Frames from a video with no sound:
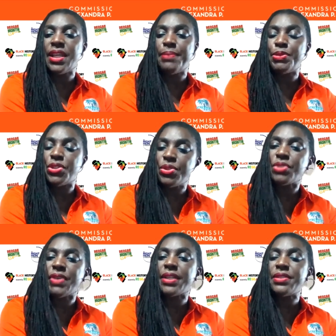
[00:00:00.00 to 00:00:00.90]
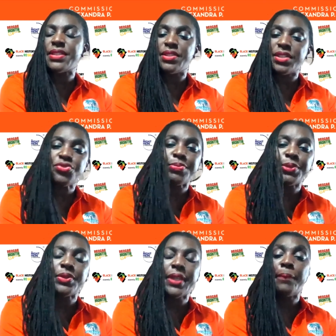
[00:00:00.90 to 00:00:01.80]
They produce records and
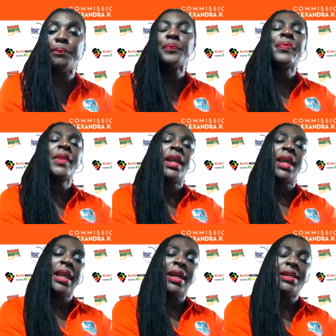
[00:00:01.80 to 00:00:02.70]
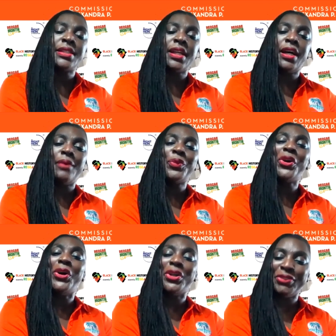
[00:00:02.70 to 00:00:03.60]
distribute them. And
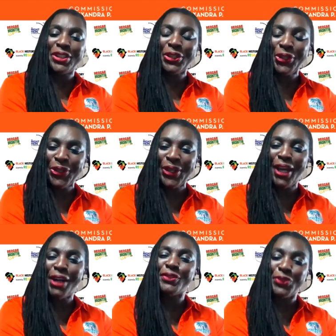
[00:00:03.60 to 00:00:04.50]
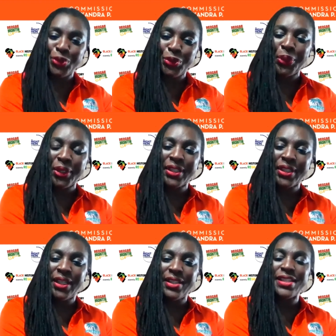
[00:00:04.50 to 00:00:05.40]
we're honoring her out of New York
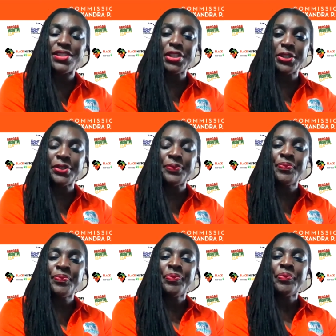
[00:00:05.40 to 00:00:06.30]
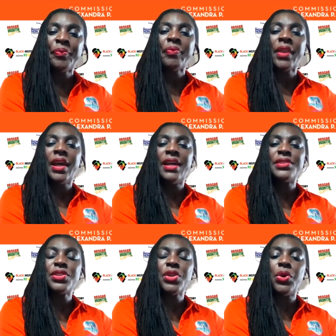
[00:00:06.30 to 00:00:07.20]
this year.
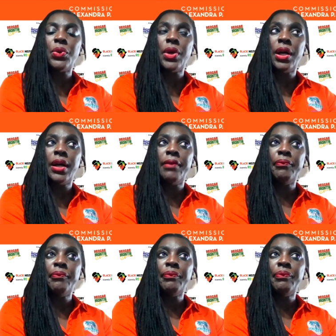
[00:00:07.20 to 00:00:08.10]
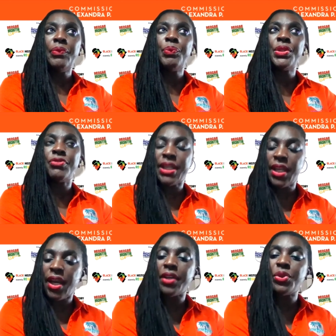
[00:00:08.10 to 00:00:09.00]
And so with the Reggae
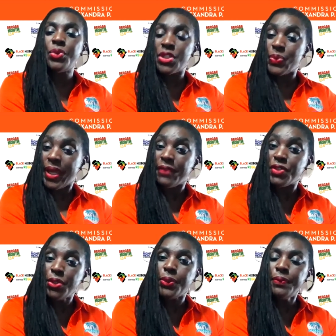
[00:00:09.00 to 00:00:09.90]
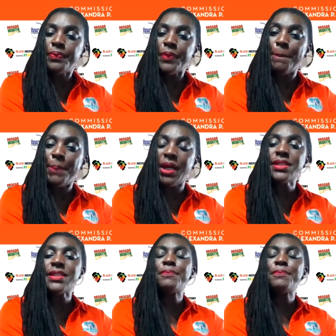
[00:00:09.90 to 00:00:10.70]
Icon Awards, we have 2, but